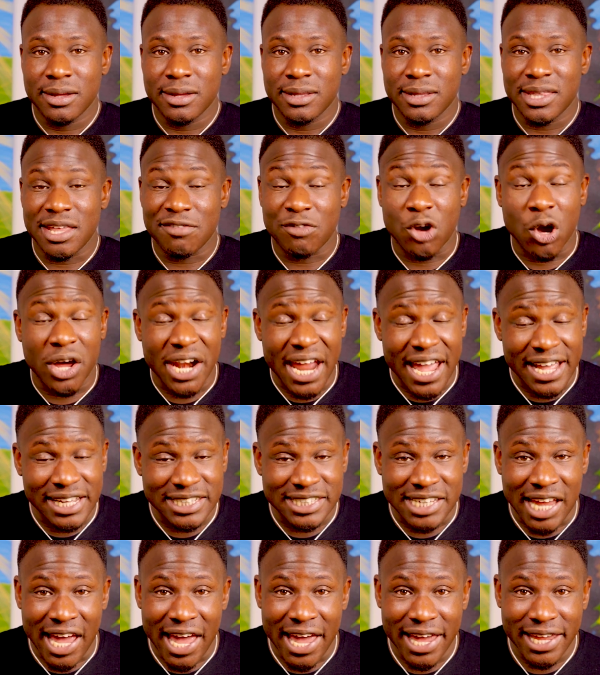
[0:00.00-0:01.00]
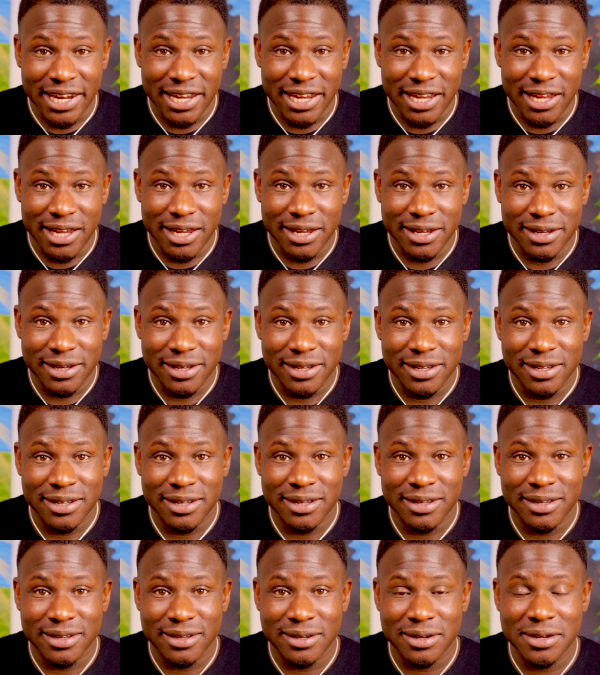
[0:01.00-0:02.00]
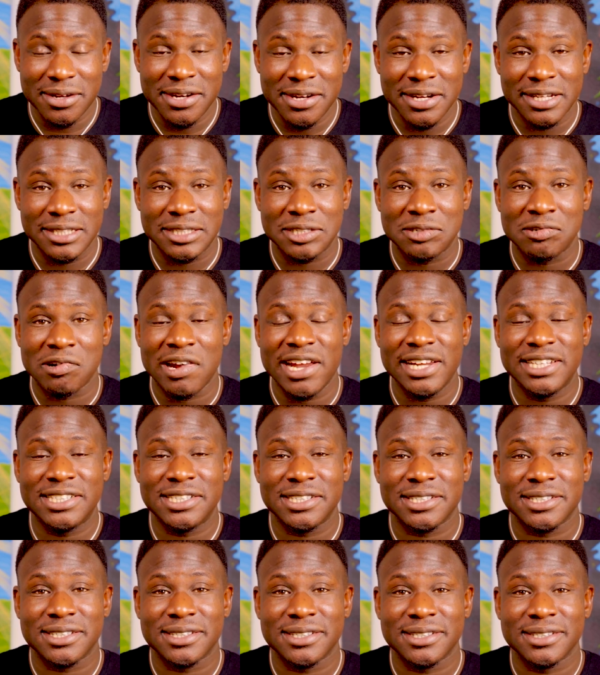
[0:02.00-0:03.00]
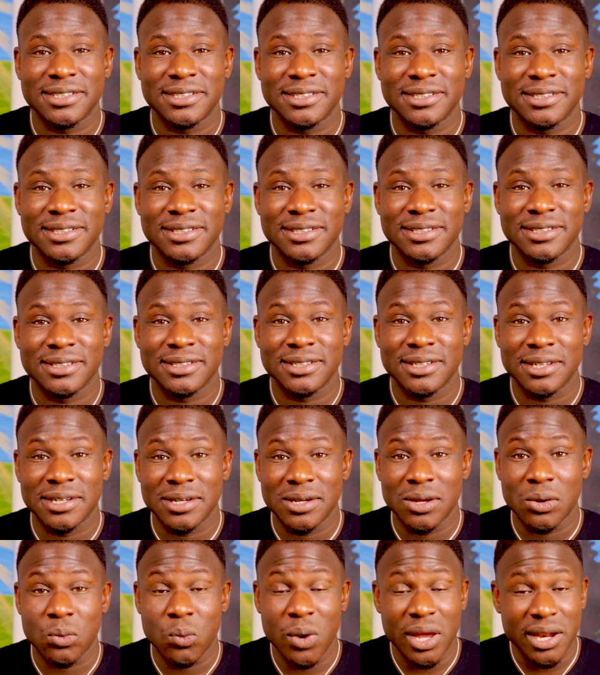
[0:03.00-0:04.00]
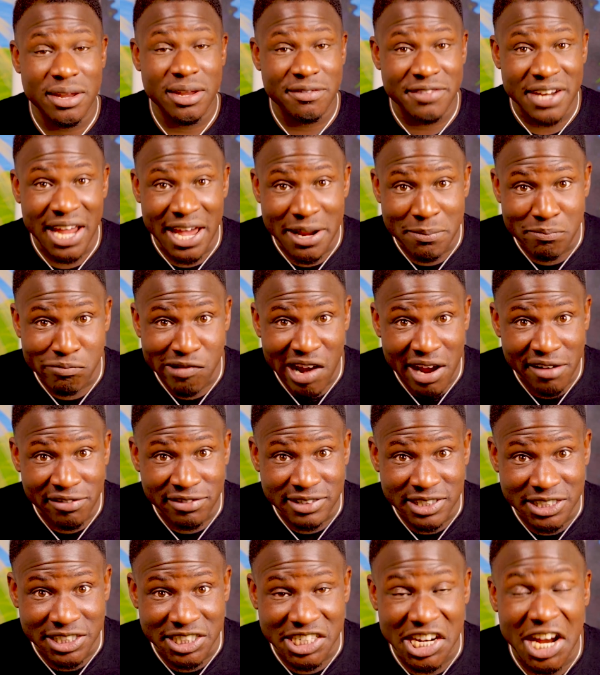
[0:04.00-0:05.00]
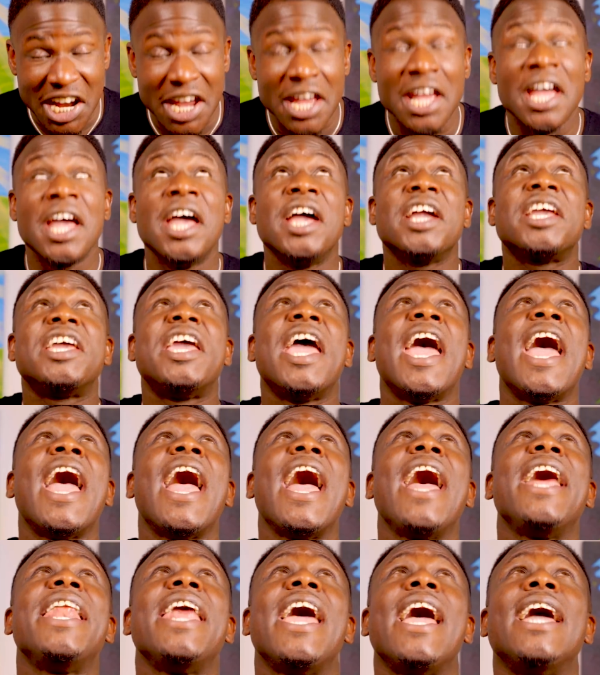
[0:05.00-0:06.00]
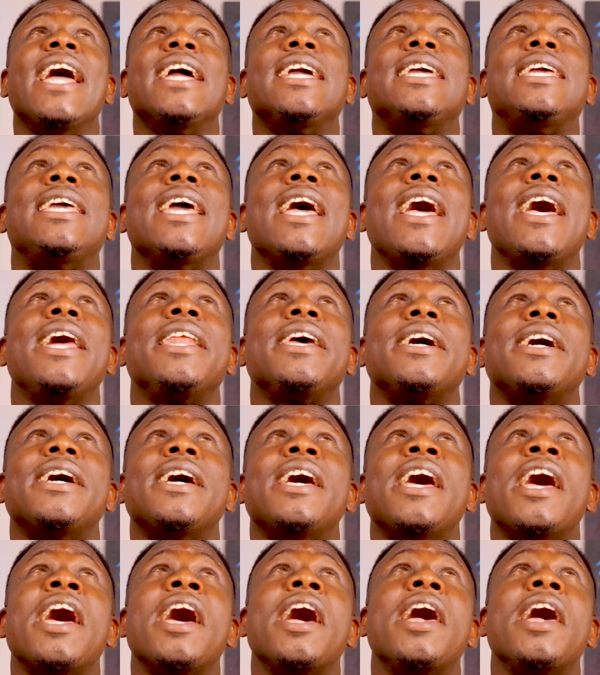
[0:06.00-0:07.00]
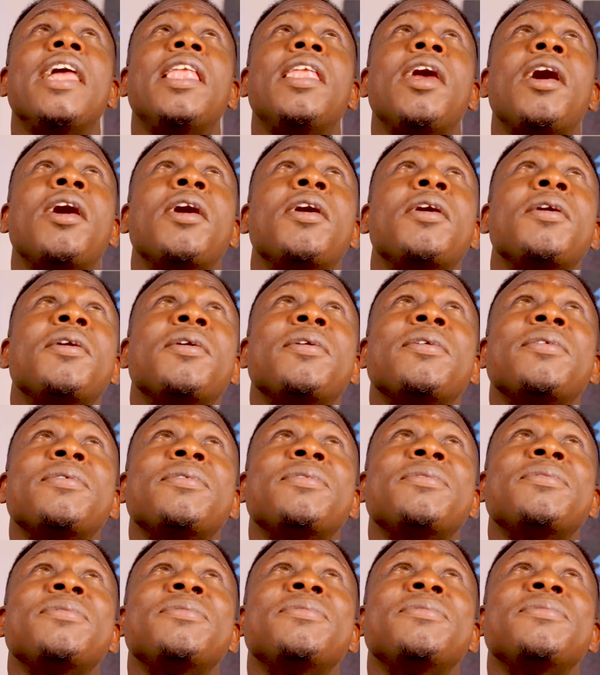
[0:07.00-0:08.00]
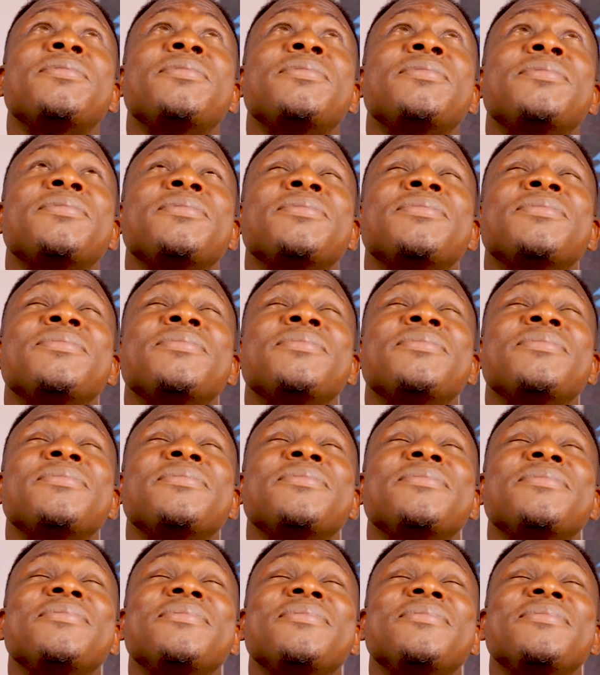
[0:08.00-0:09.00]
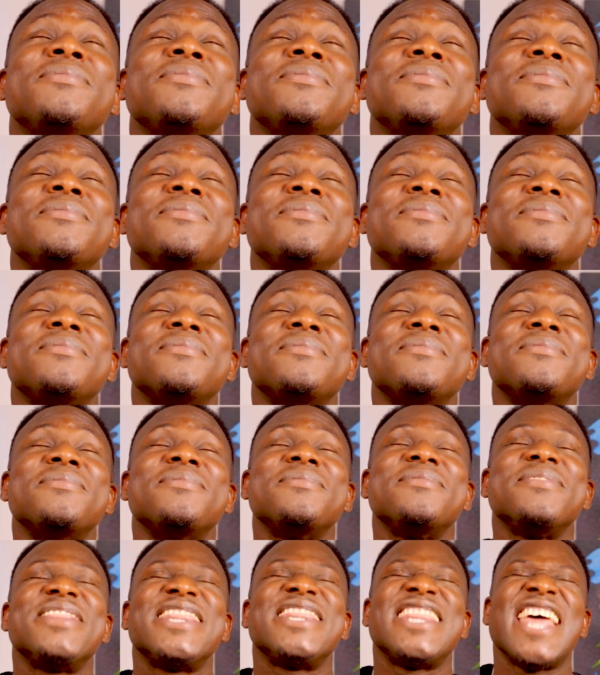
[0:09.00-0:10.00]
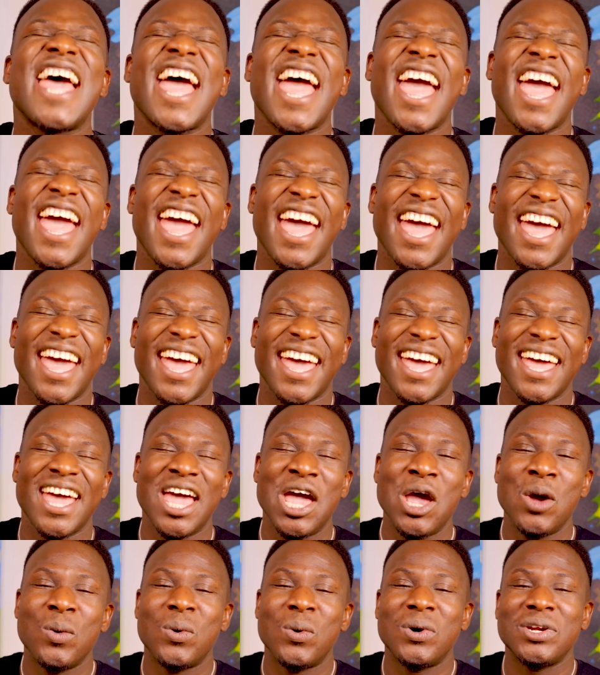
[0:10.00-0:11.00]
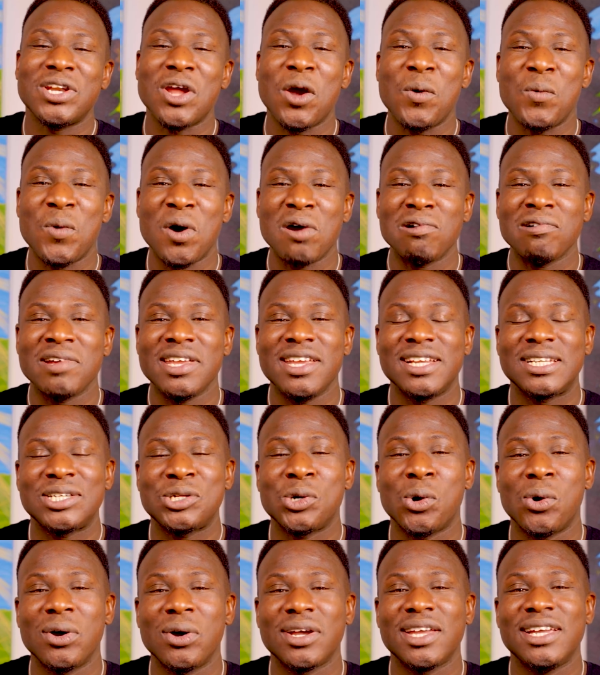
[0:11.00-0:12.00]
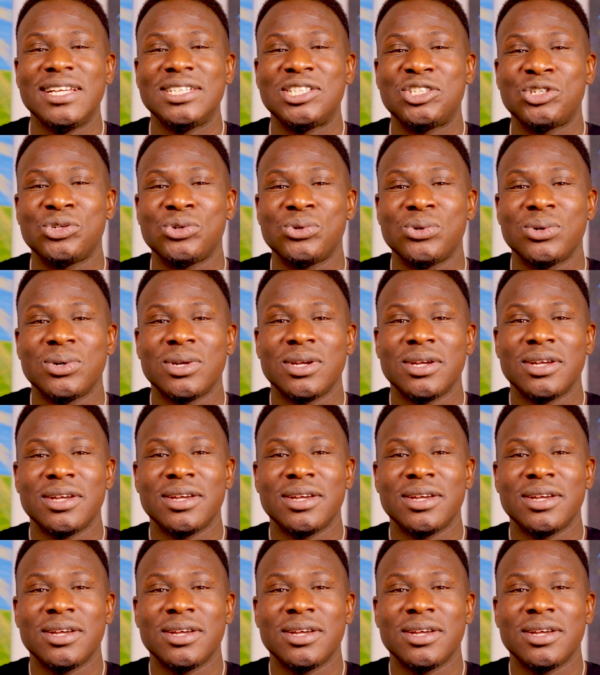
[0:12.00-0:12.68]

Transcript: They've got anxiety. Goodness gracious. We ain't even had breakfast yet. Can I get a hello? There. Well, don't worry. You're talking to